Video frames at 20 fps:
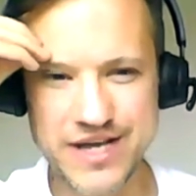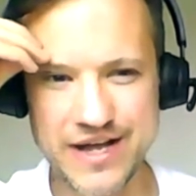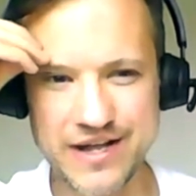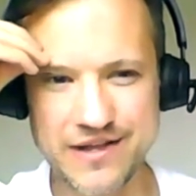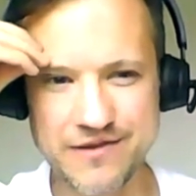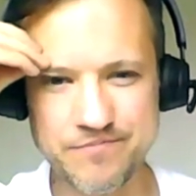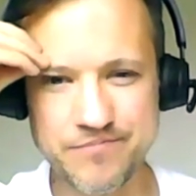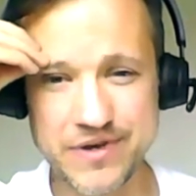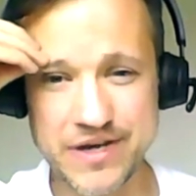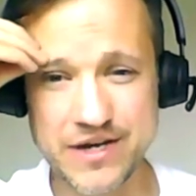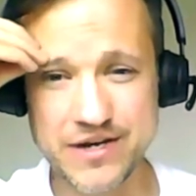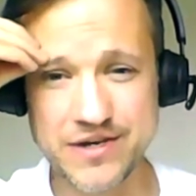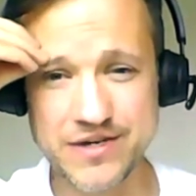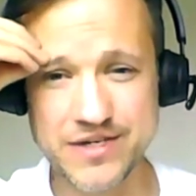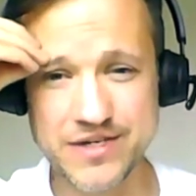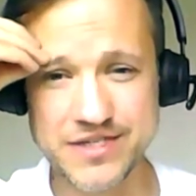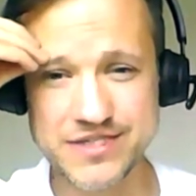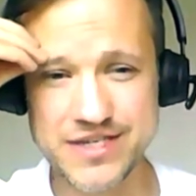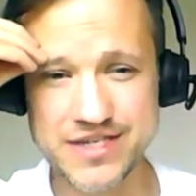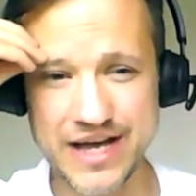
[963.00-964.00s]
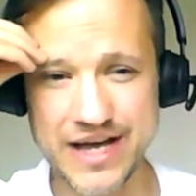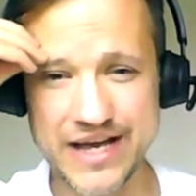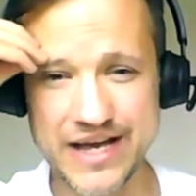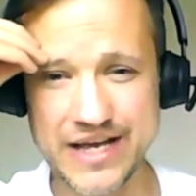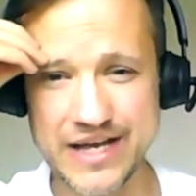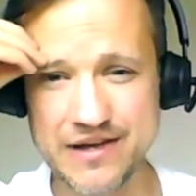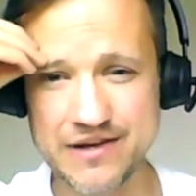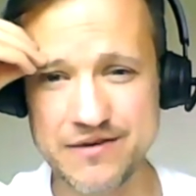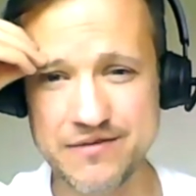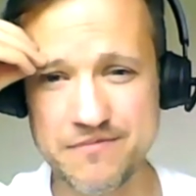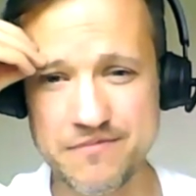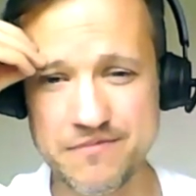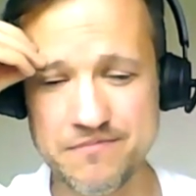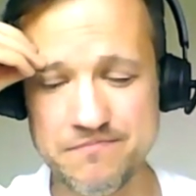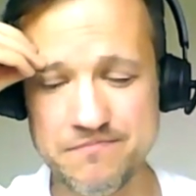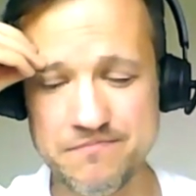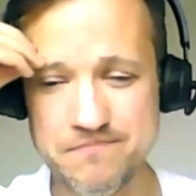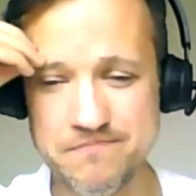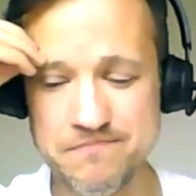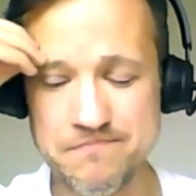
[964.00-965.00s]
in because a
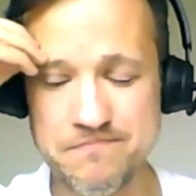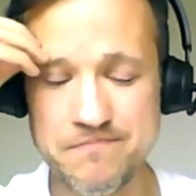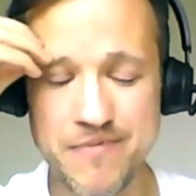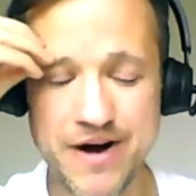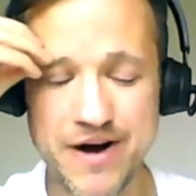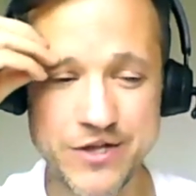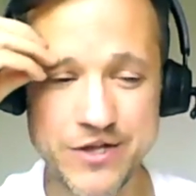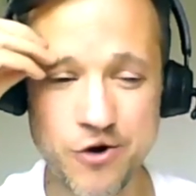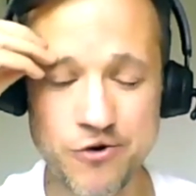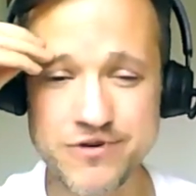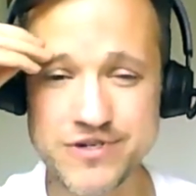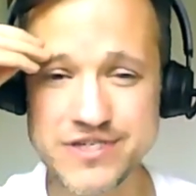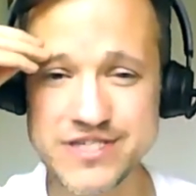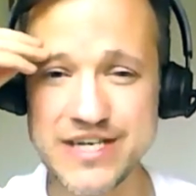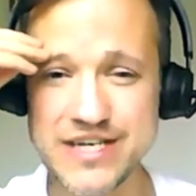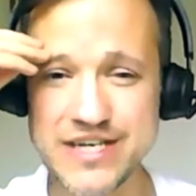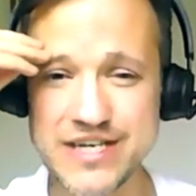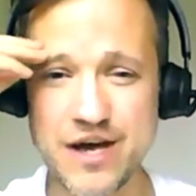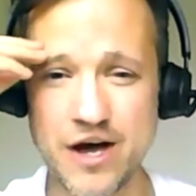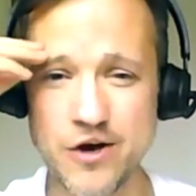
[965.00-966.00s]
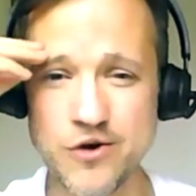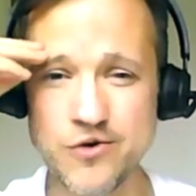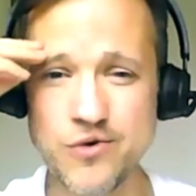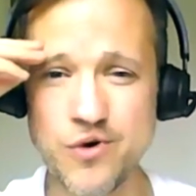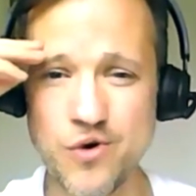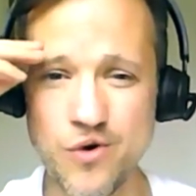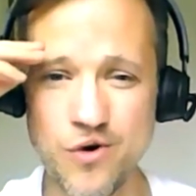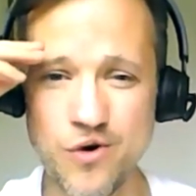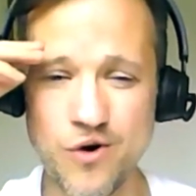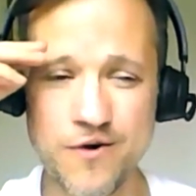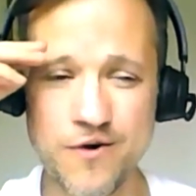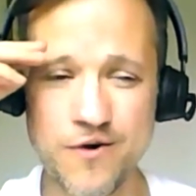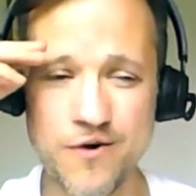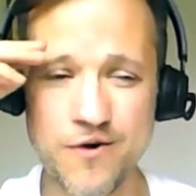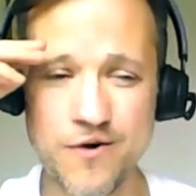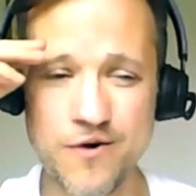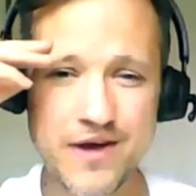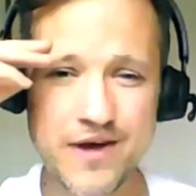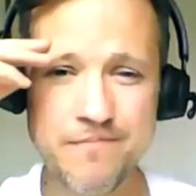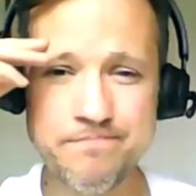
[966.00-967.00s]
minority
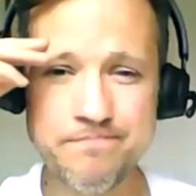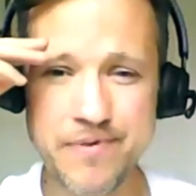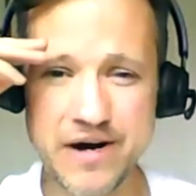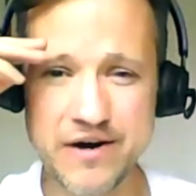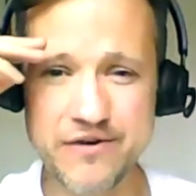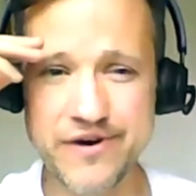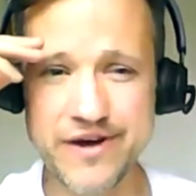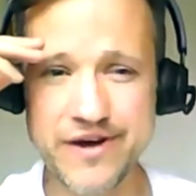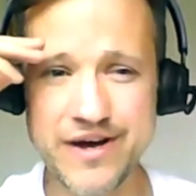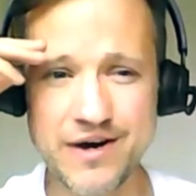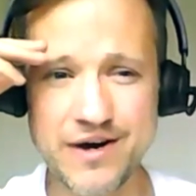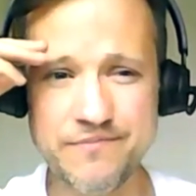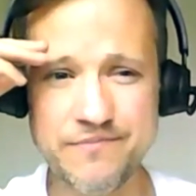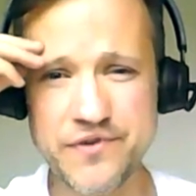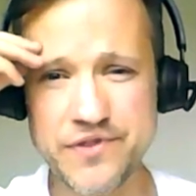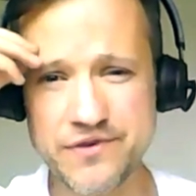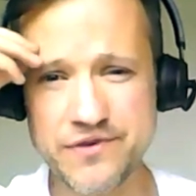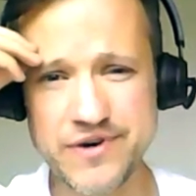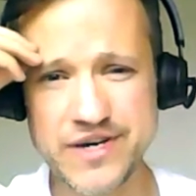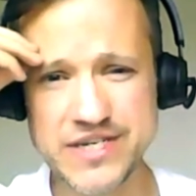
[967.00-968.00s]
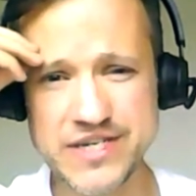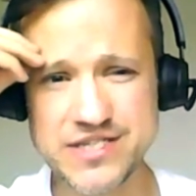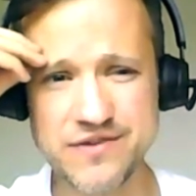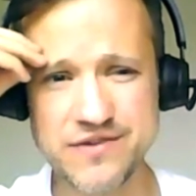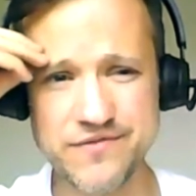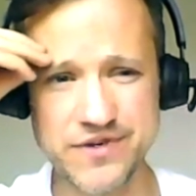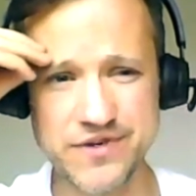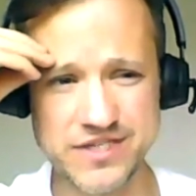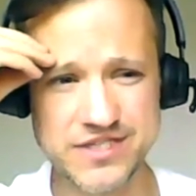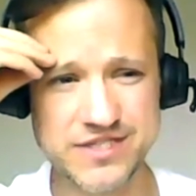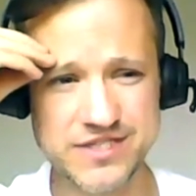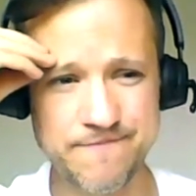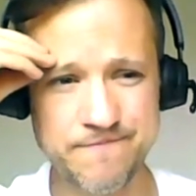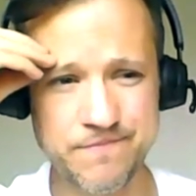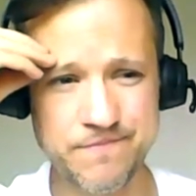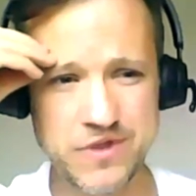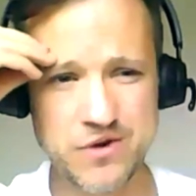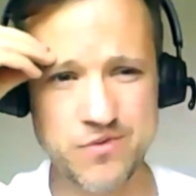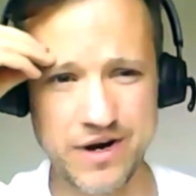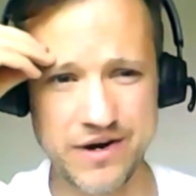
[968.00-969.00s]
cohort bugger it up for the rest of us,
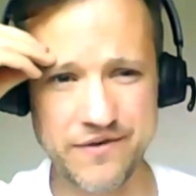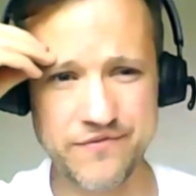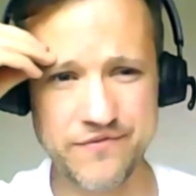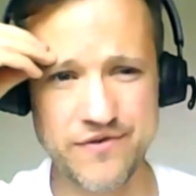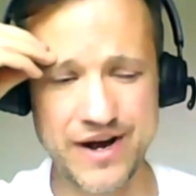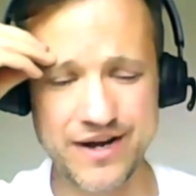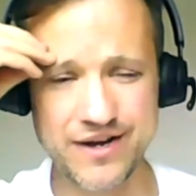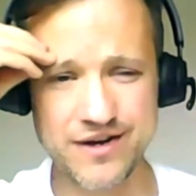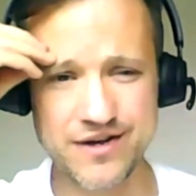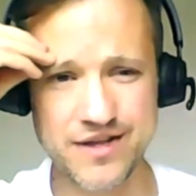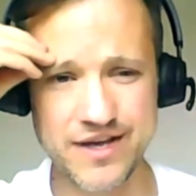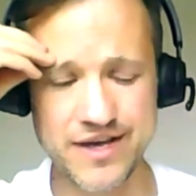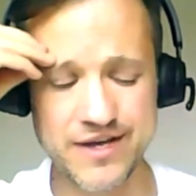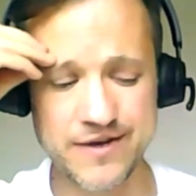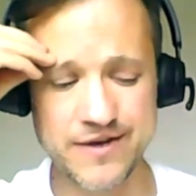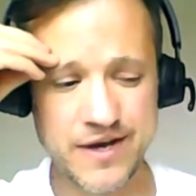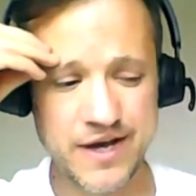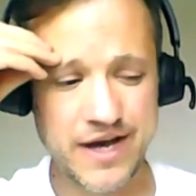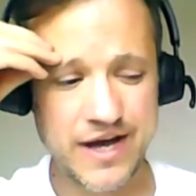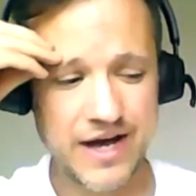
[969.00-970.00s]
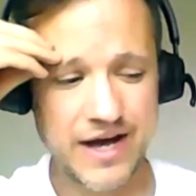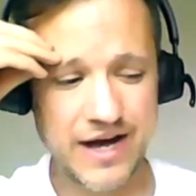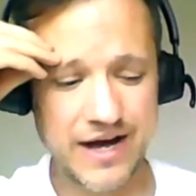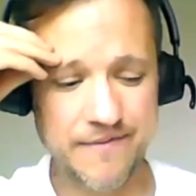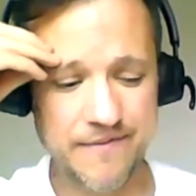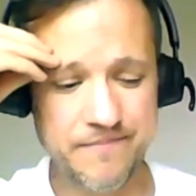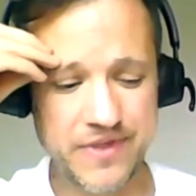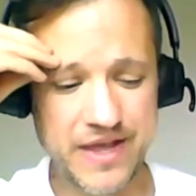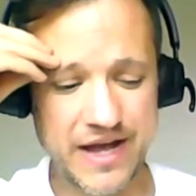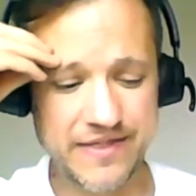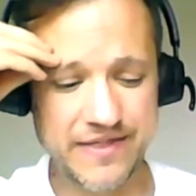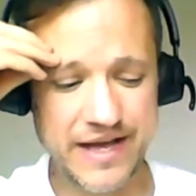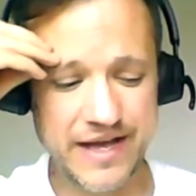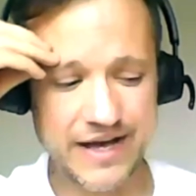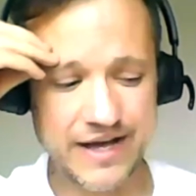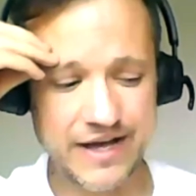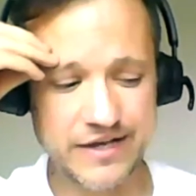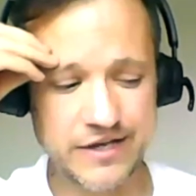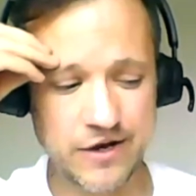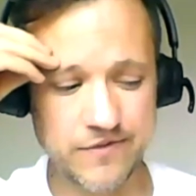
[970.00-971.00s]
quite frankly, and
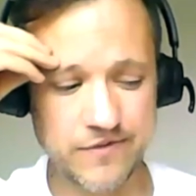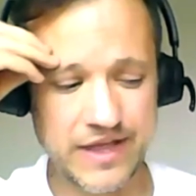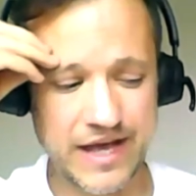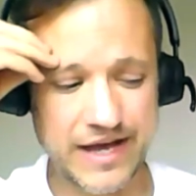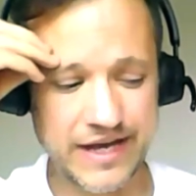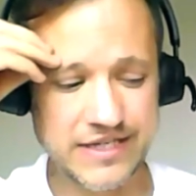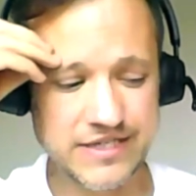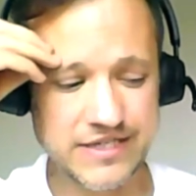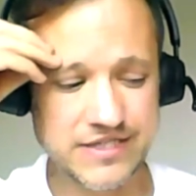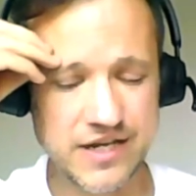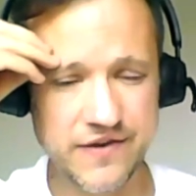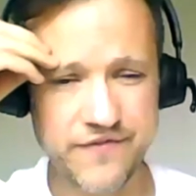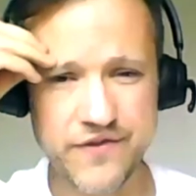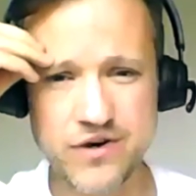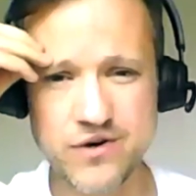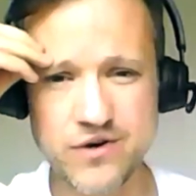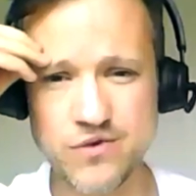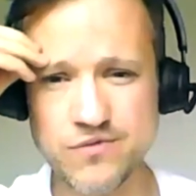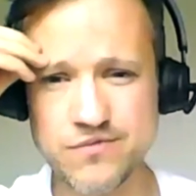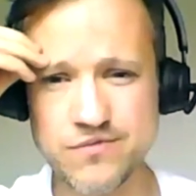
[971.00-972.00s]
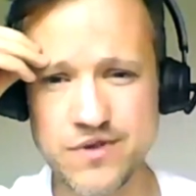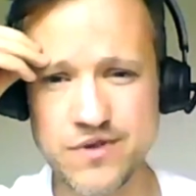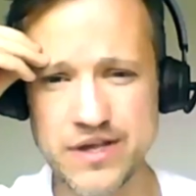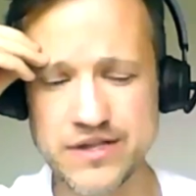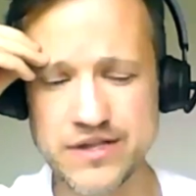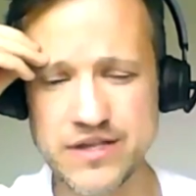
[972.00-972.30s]
that is difficult